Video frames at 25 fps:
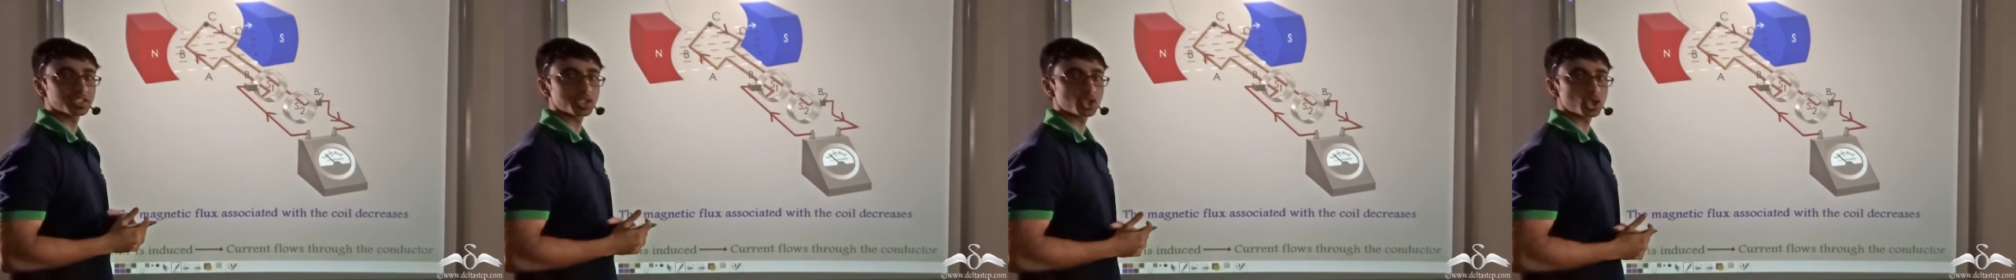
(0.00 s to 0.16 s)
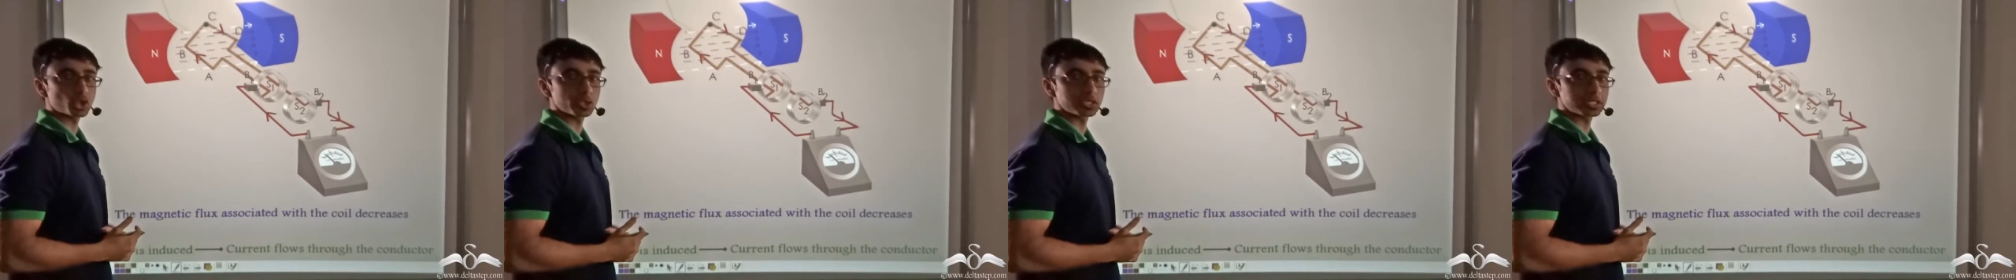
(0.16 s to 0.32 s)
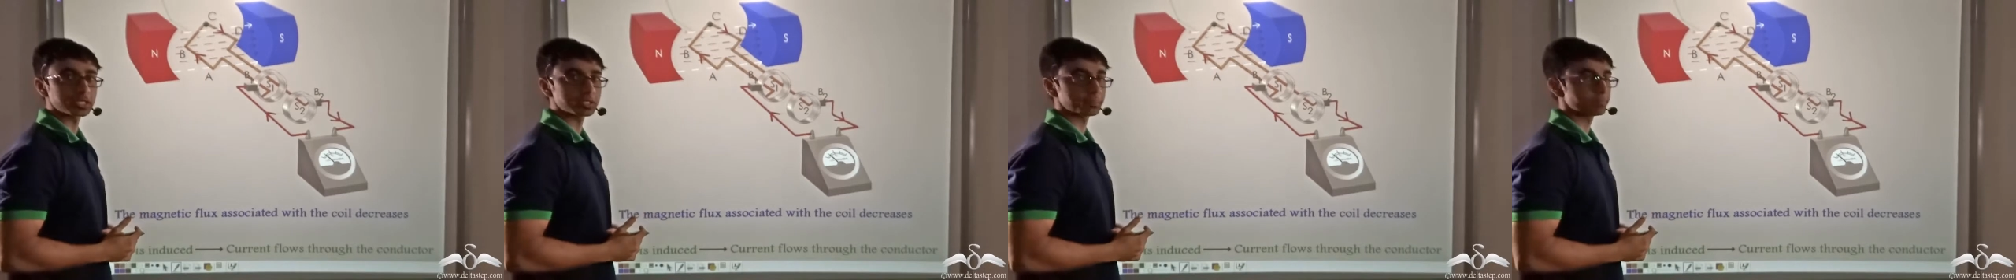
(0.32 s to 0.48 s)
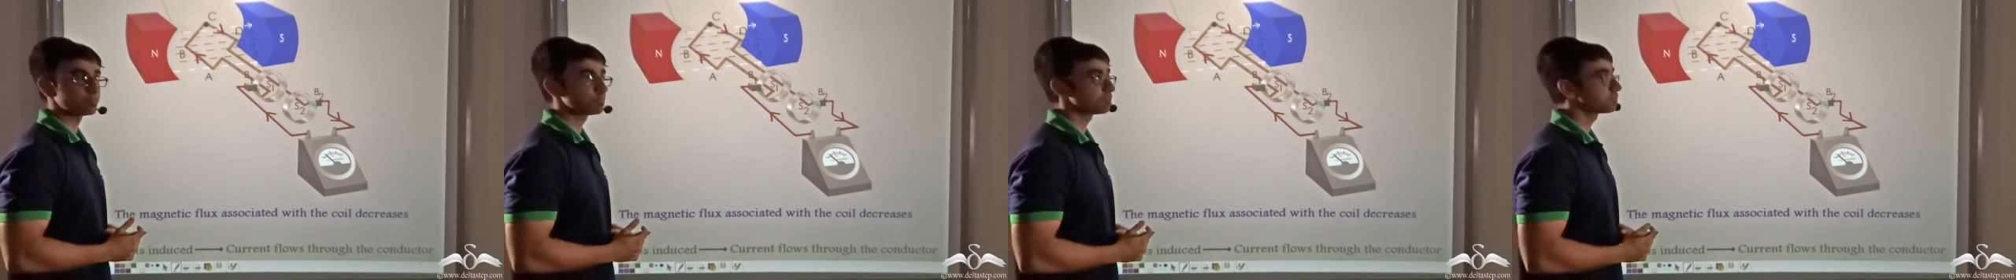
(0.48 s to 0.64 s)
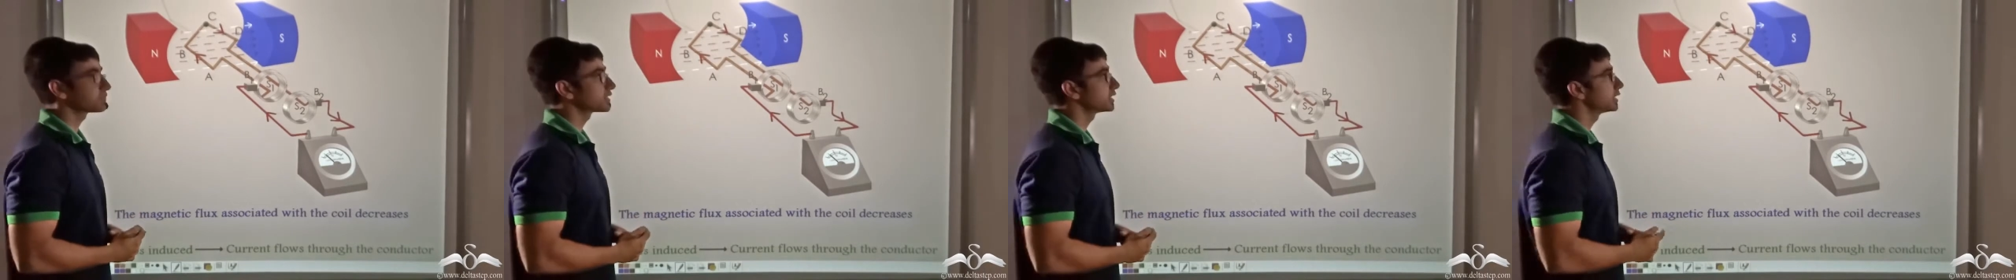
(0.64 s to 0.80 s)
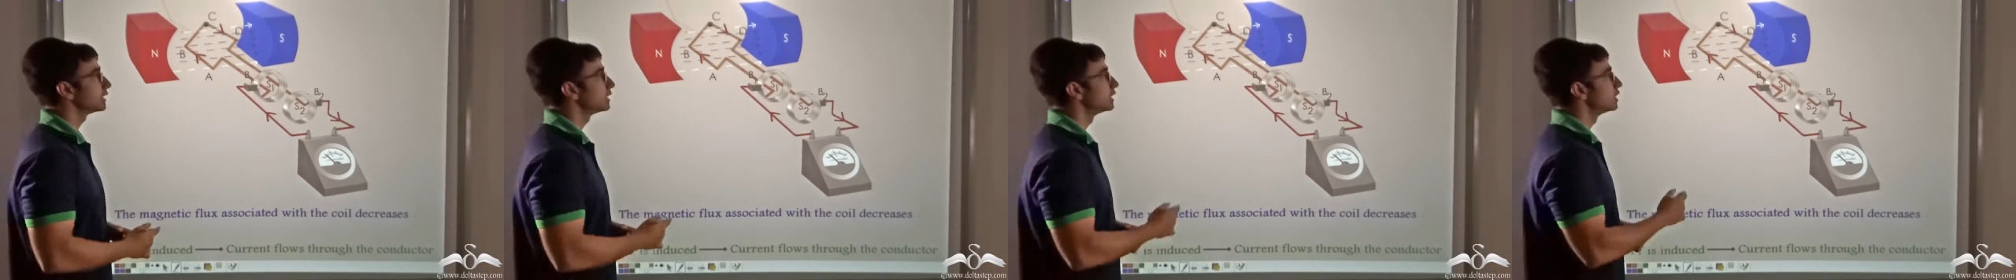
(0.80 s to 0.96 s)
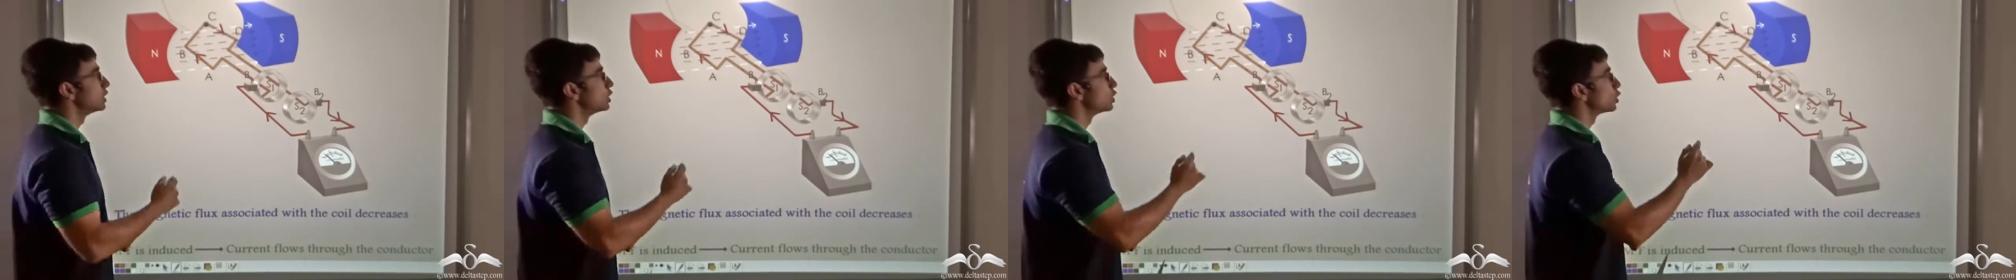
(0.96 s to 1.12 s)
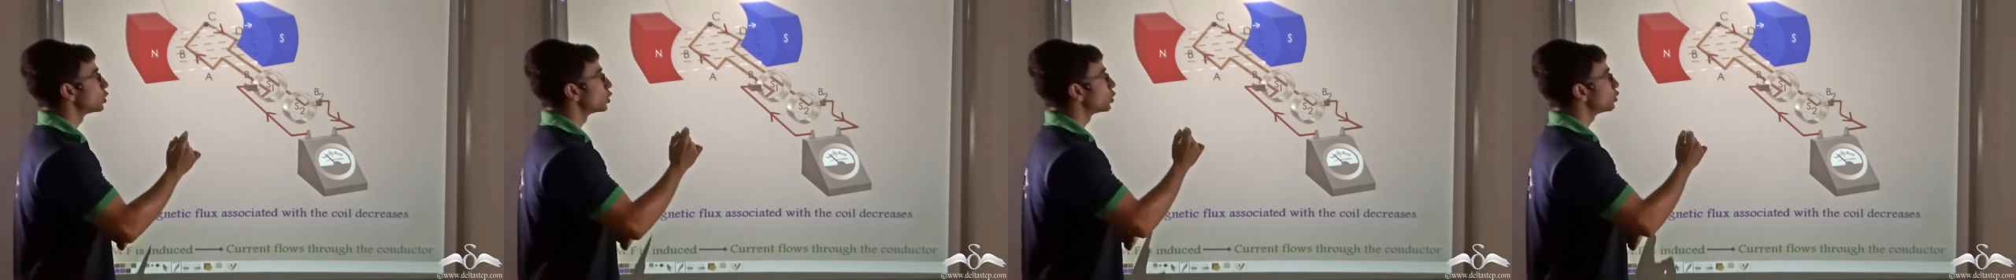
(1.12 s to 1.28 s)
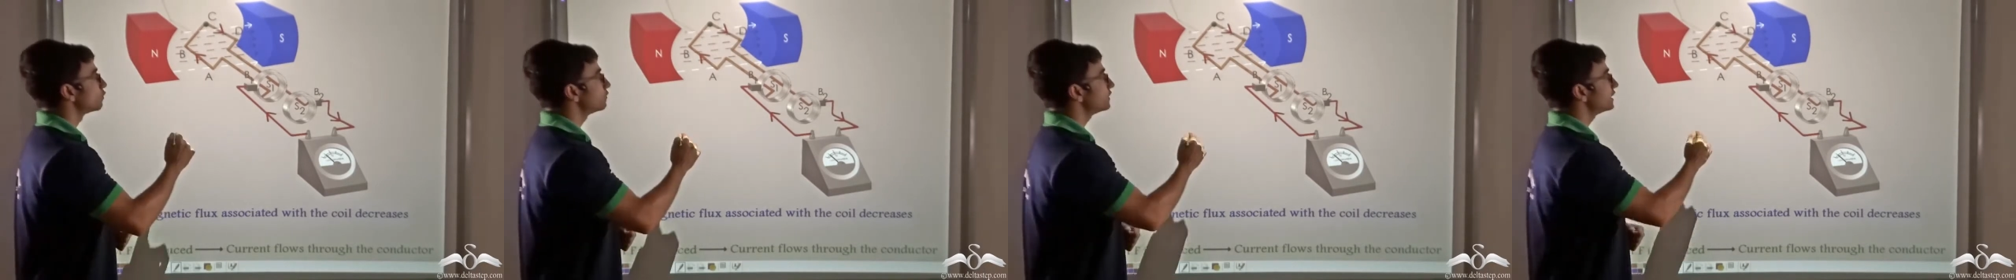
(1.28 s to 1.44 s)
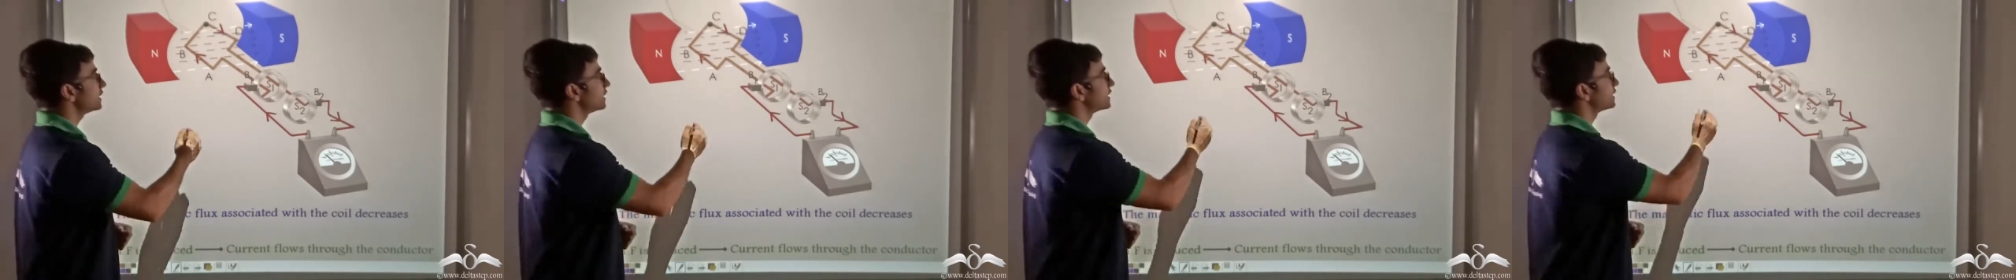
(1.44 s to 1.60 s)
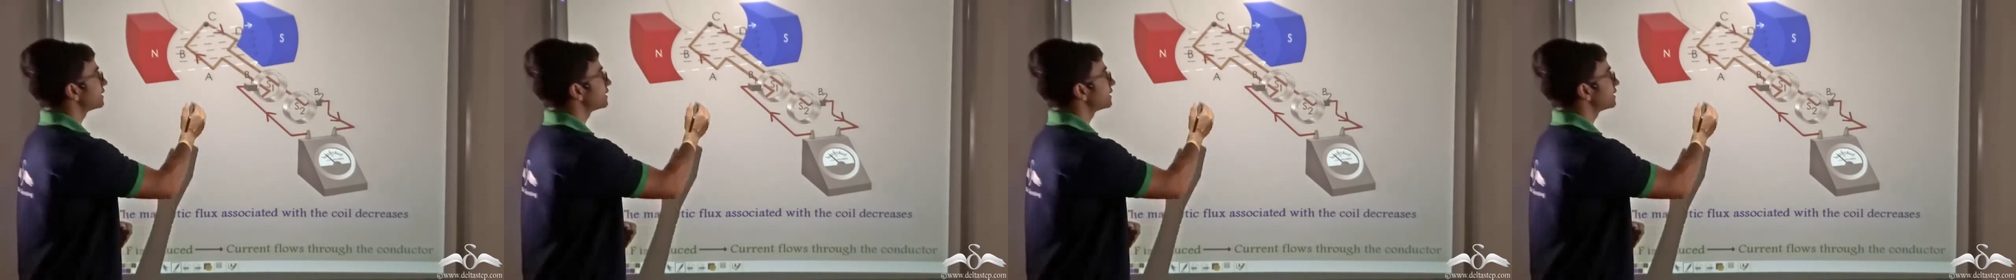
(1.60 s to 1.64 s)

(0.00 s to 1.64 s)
the coil. Over